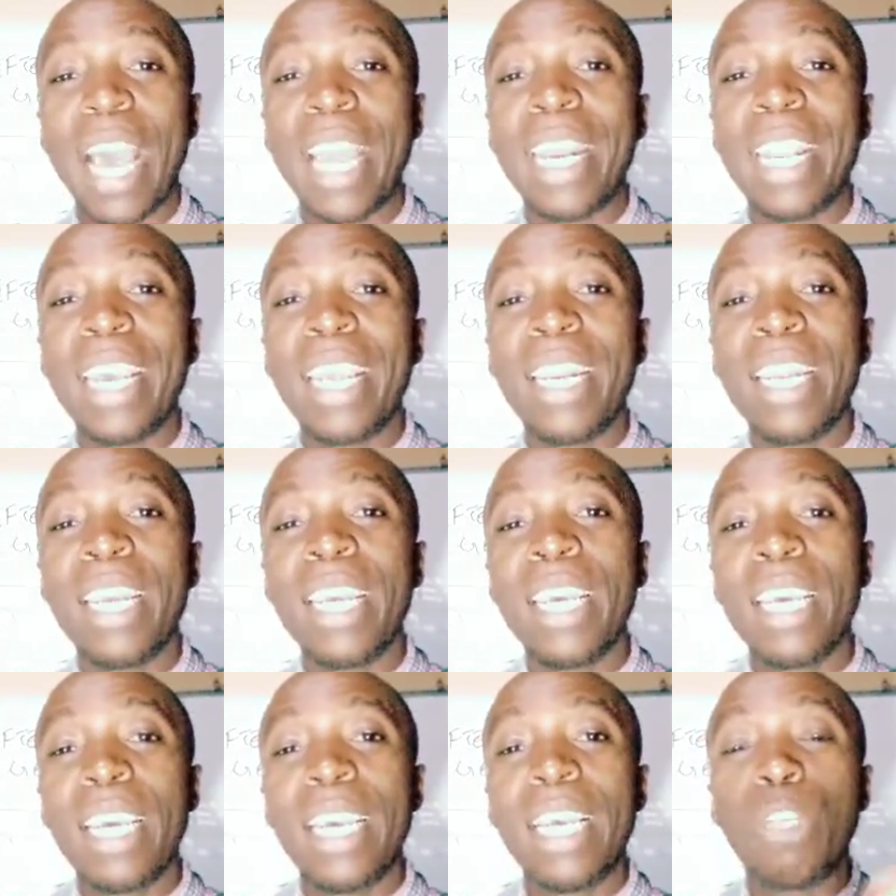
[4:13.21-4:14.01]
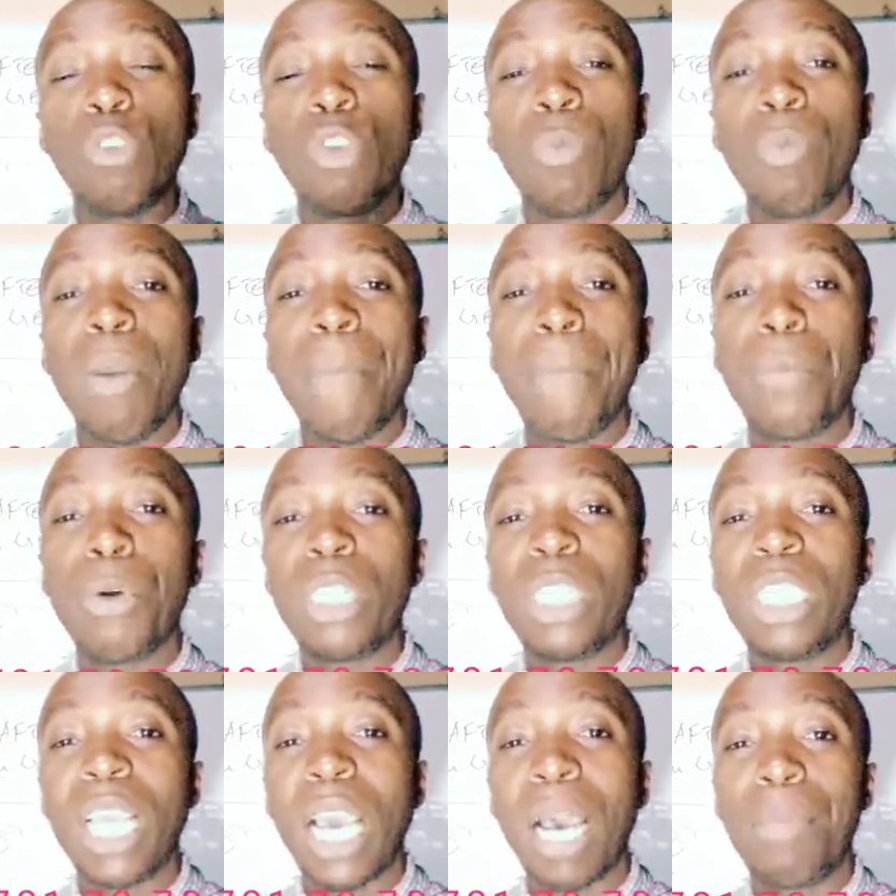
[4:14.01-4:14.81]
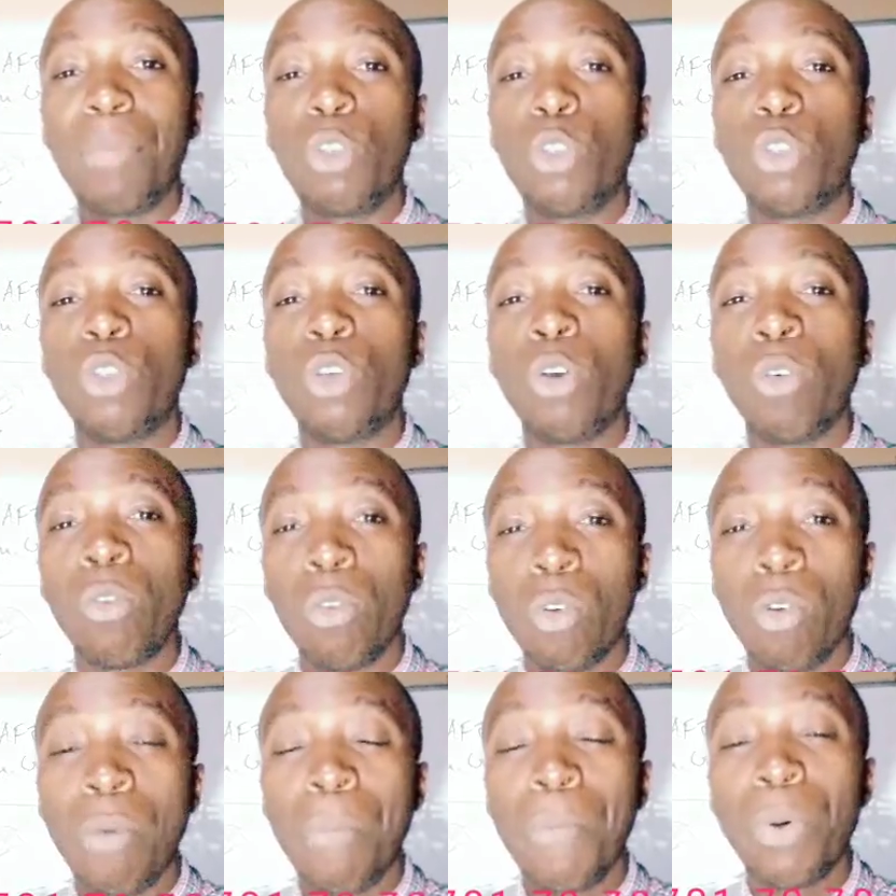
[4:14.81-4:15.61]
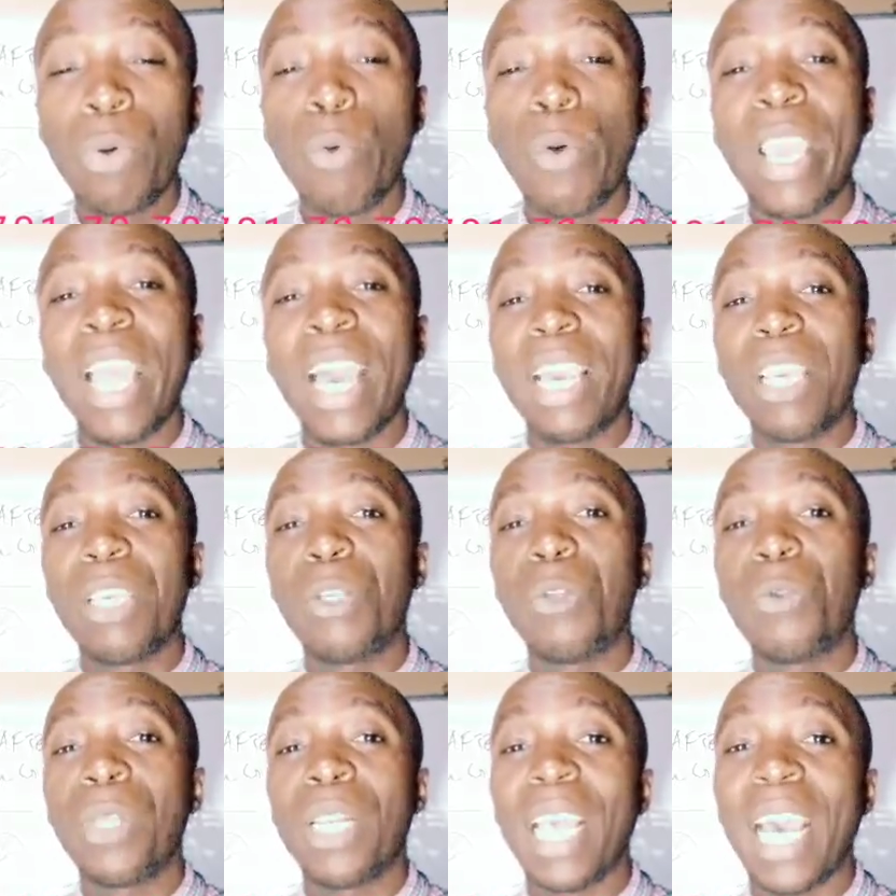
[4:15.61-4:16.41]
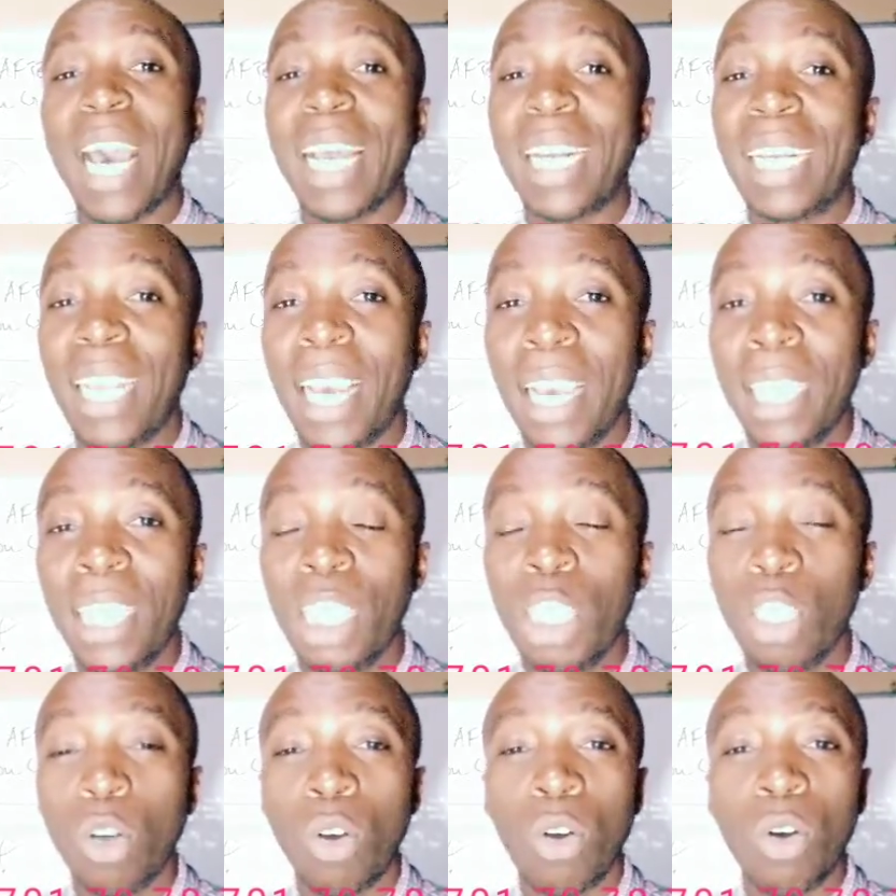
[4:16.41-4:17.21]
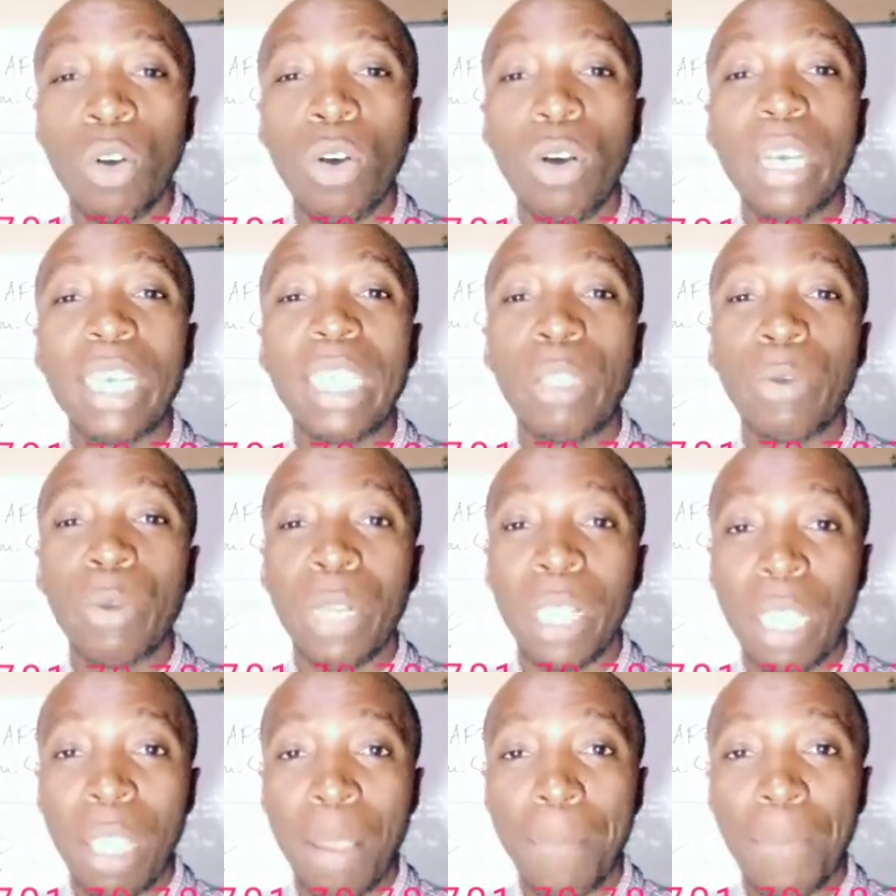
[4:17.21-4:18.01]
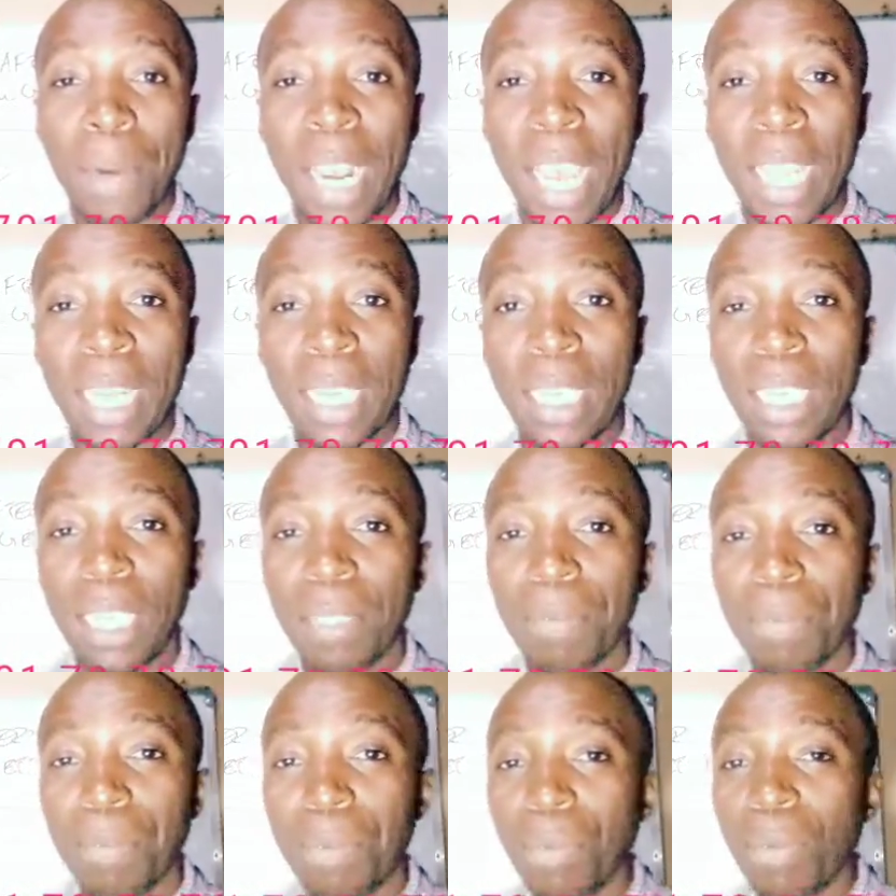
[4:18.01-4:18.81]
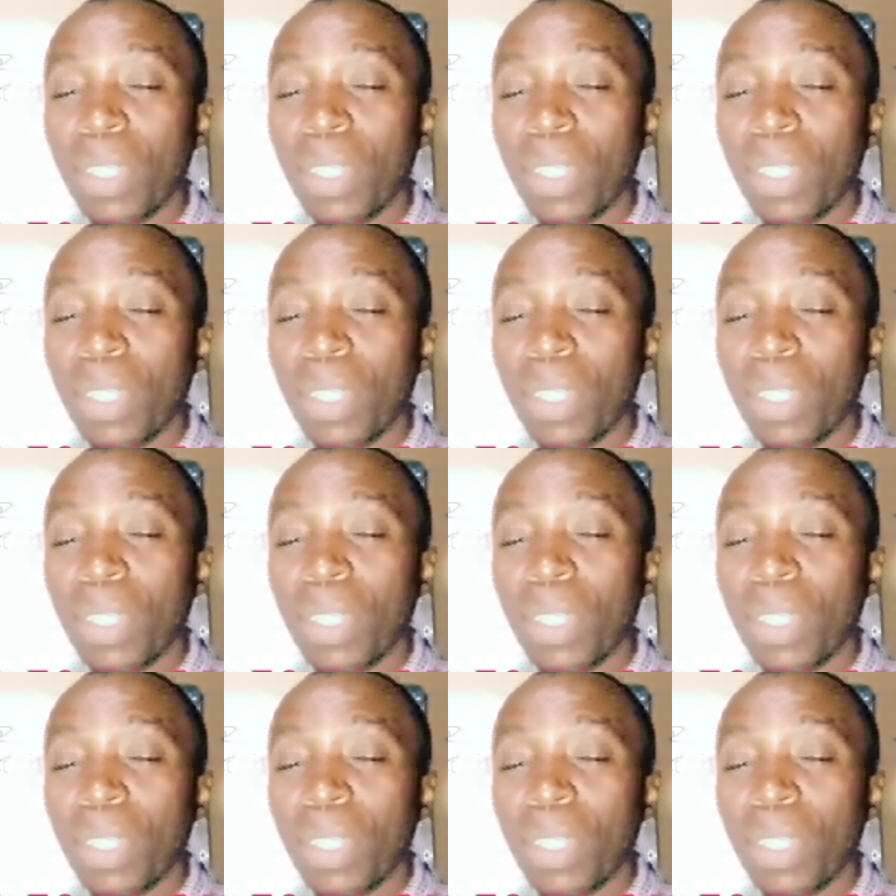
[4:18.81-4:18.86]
and then it will be pushed up to your womb where it will attach or it will implant.